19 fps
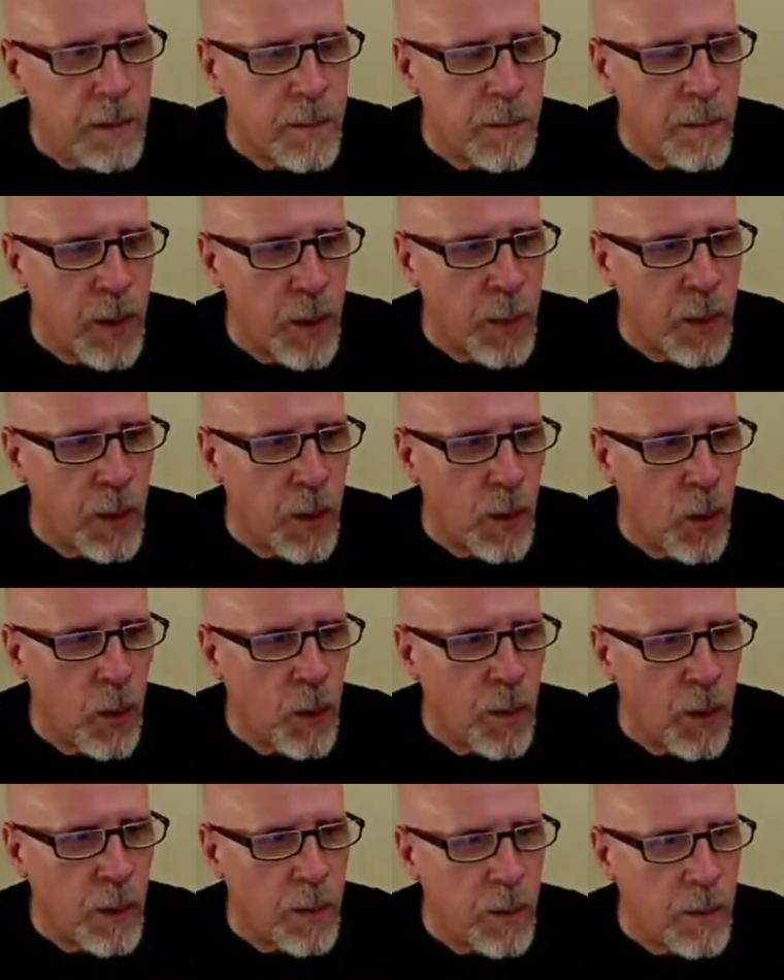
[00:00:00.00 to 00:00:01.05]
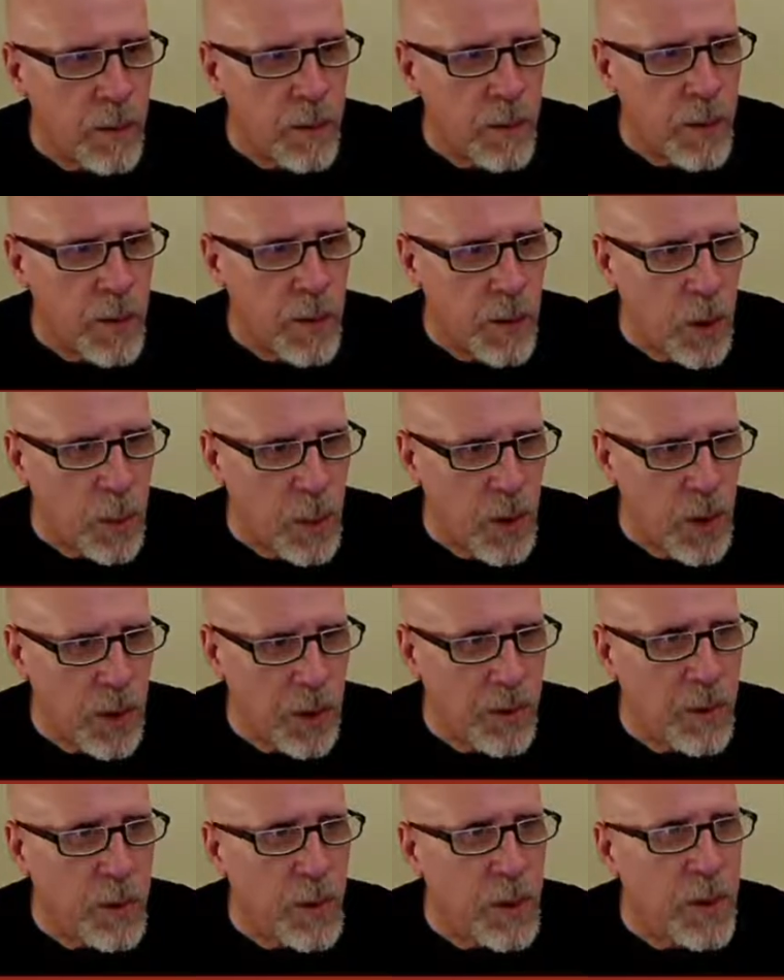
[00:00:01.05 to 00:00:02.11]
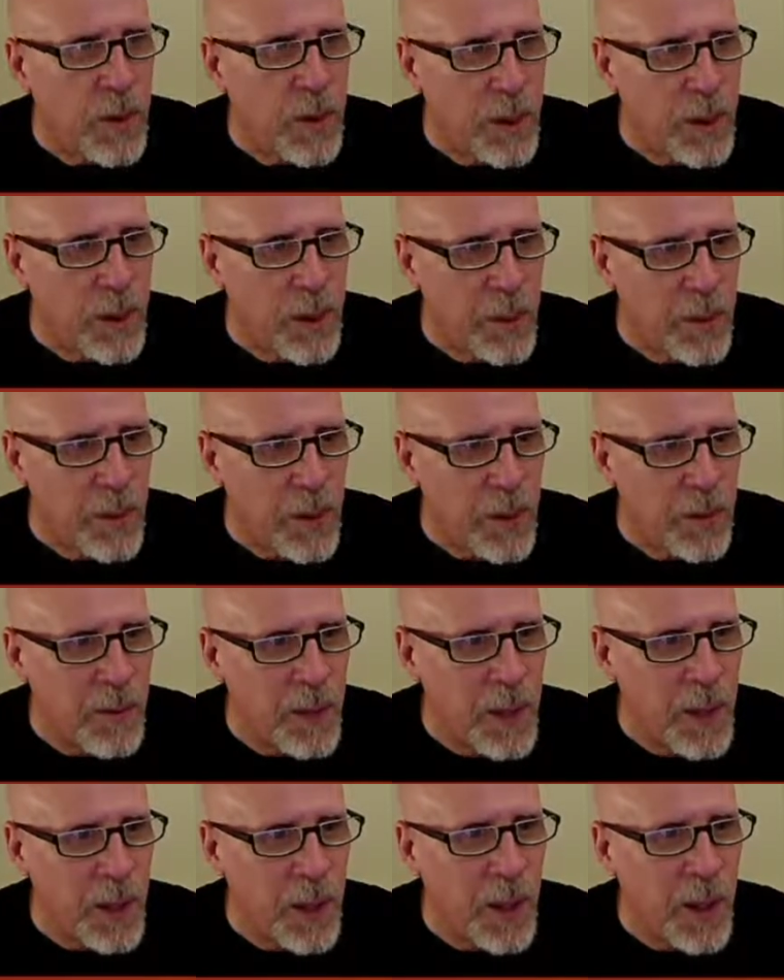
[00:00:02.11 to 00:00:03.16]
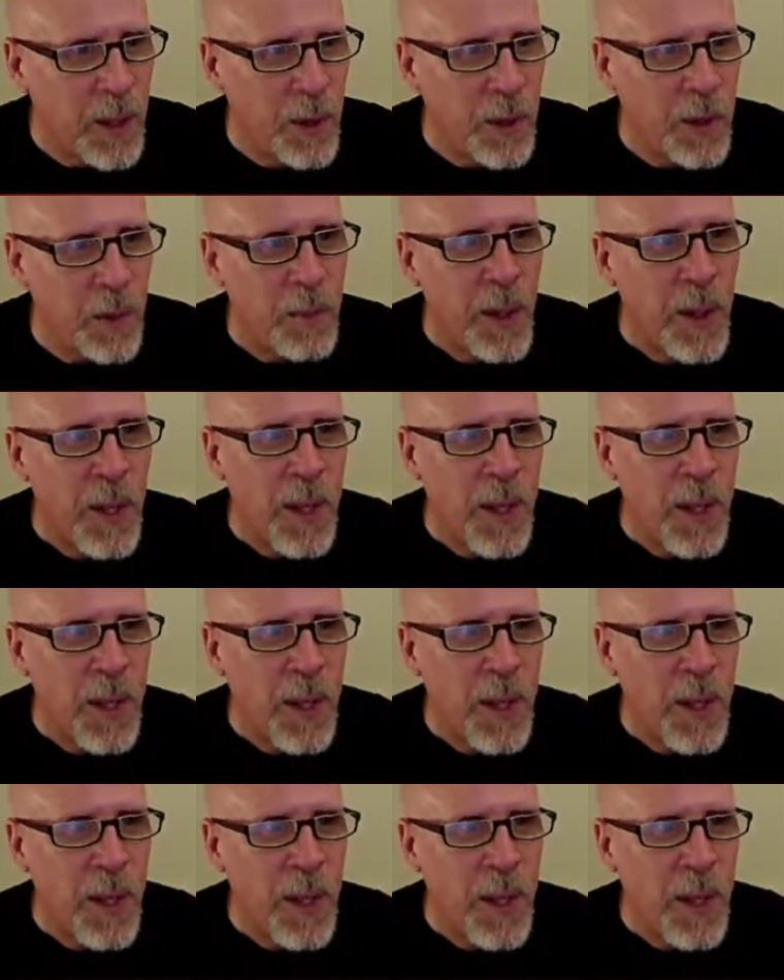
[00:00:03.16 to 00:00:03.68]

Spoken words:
maybe over description of what's going on with the division algorithm.